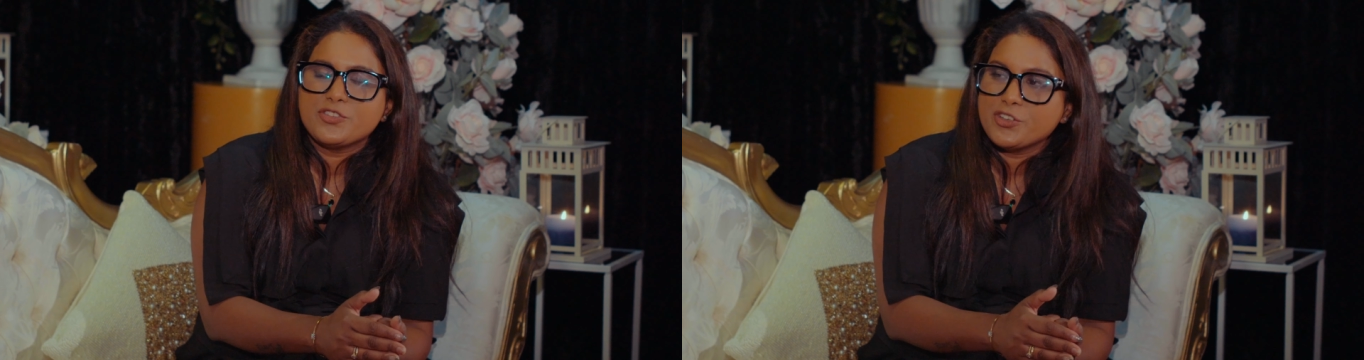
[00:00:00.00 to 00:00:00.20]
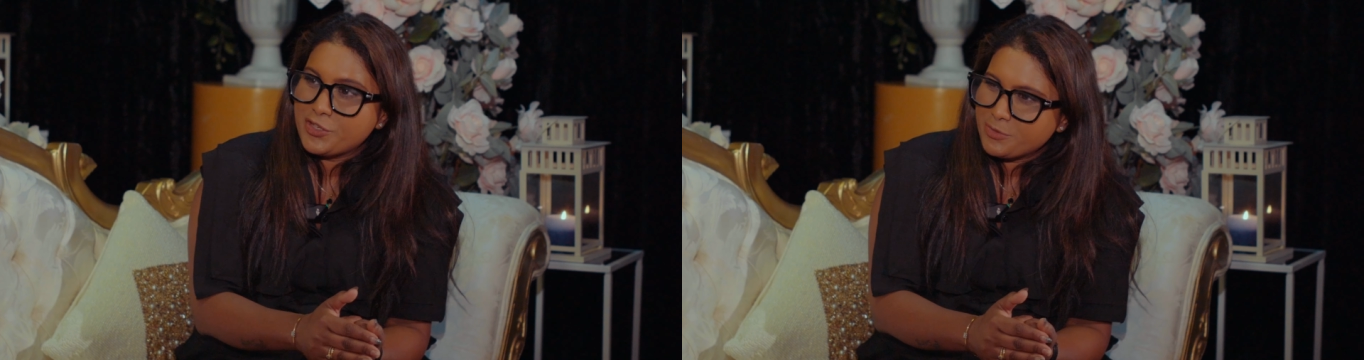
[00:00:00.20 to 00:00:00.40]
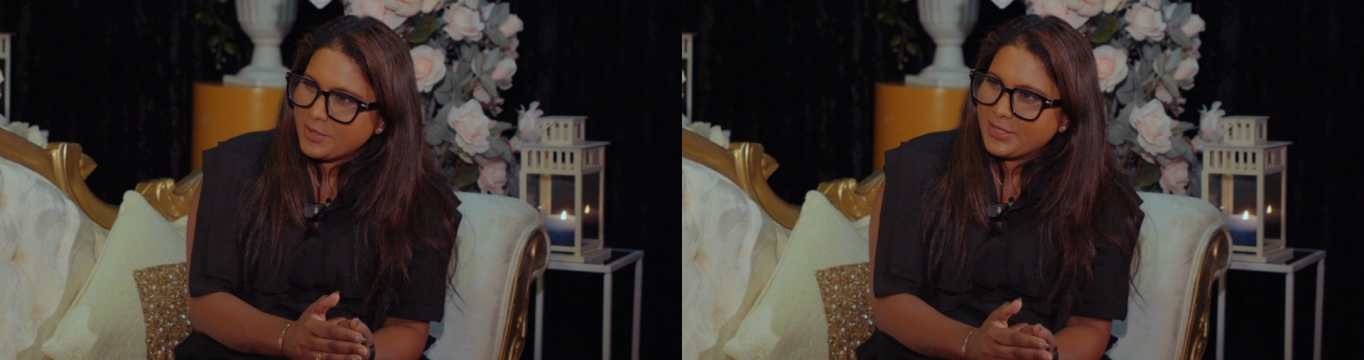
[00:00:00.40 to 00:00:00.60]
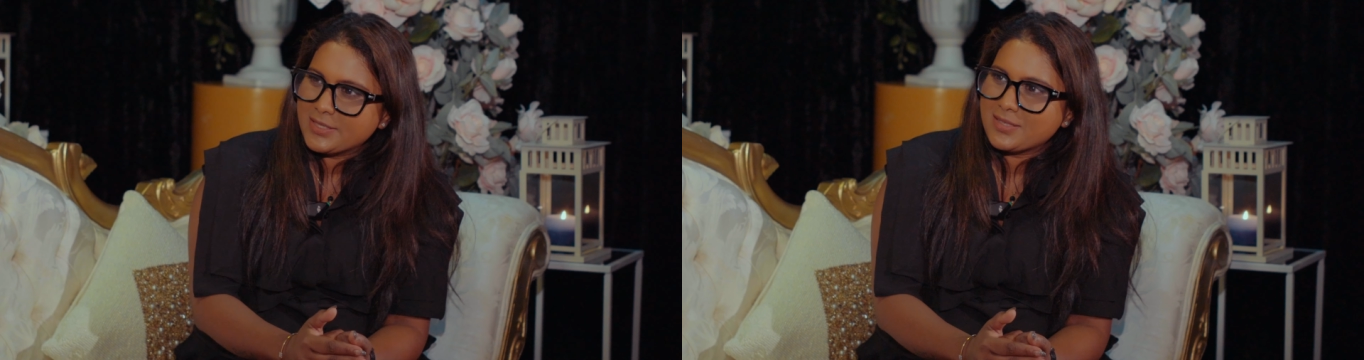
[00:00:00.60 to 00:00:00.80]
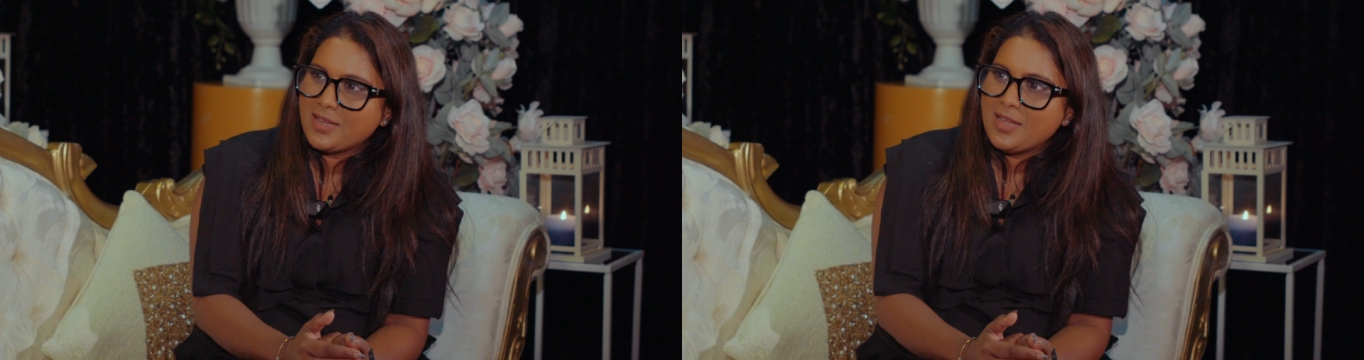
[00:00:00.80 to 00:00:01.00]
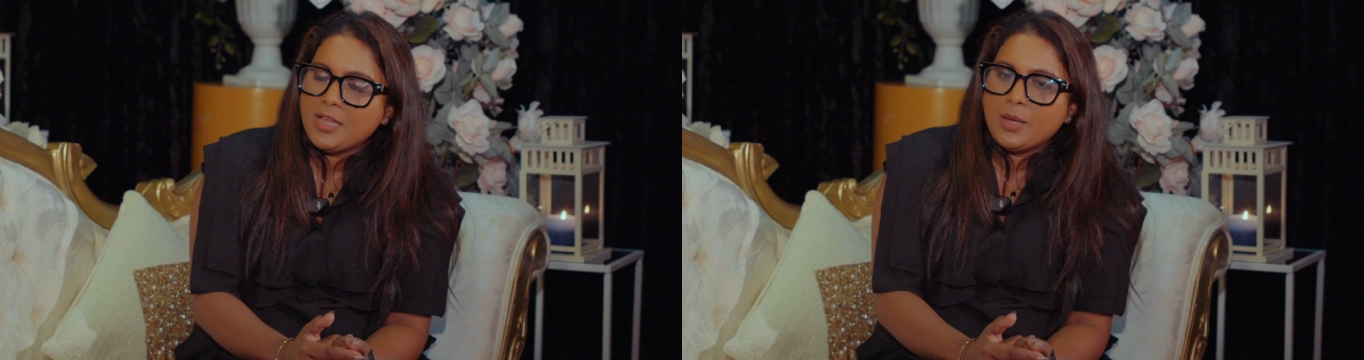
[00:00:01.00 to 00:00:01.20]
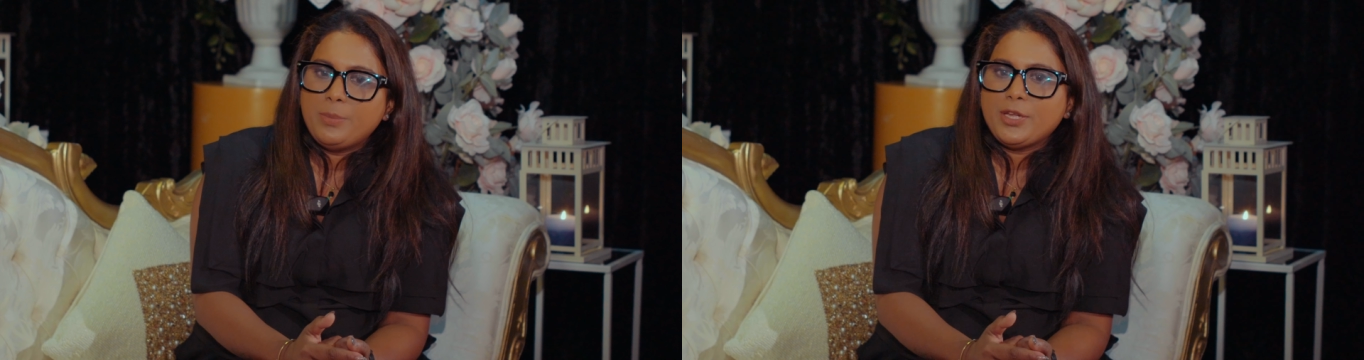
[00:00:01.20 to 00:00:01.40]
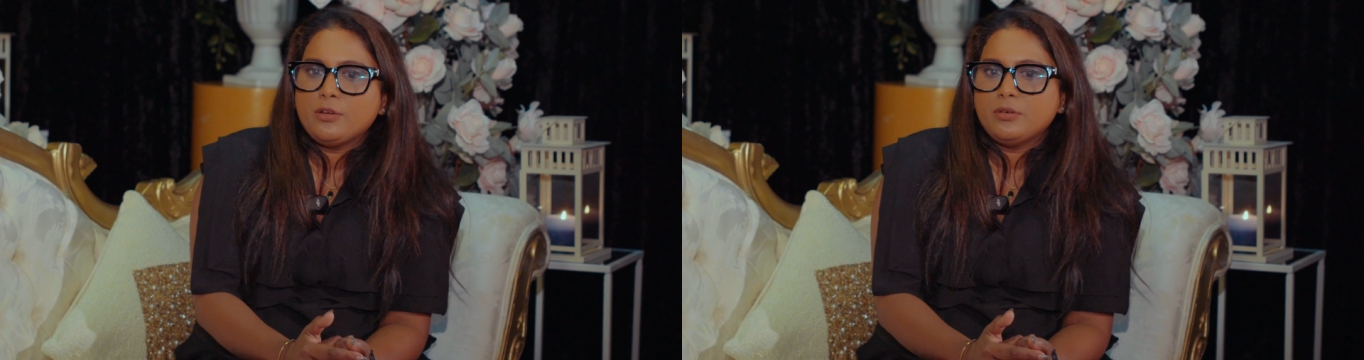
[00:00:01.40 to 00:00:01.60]
judgments,
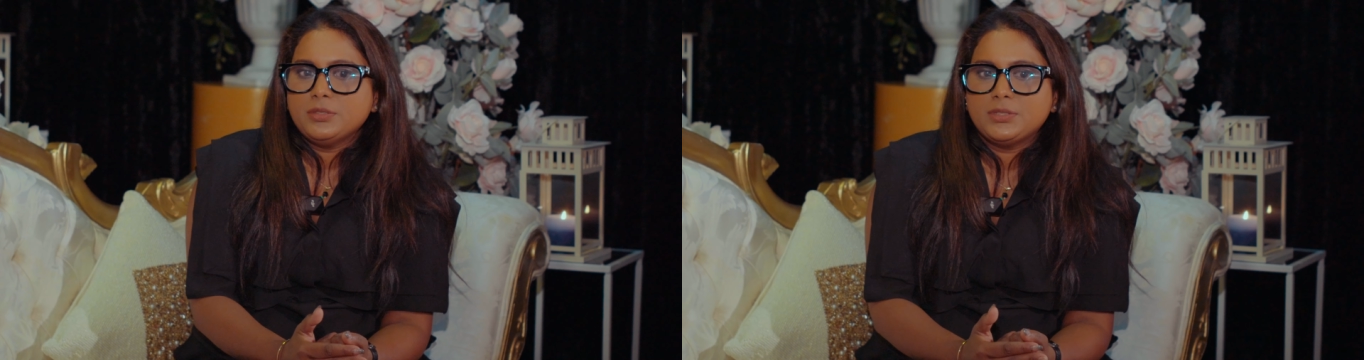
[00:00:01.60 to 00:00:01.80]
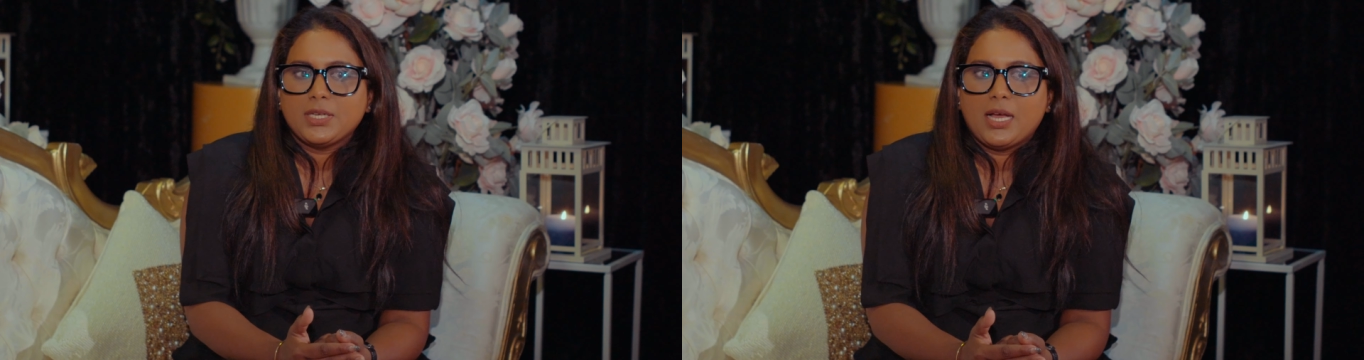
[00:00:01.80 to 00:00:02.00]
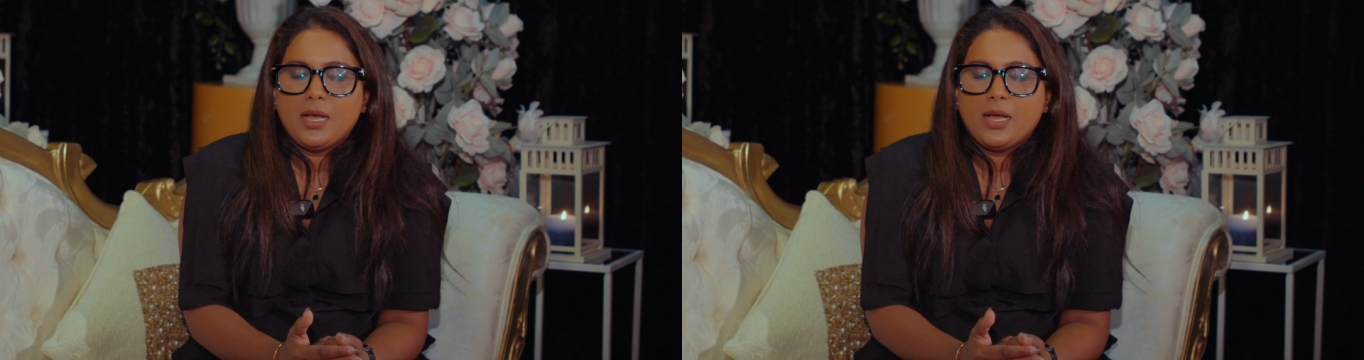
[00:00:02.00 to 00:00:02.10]
because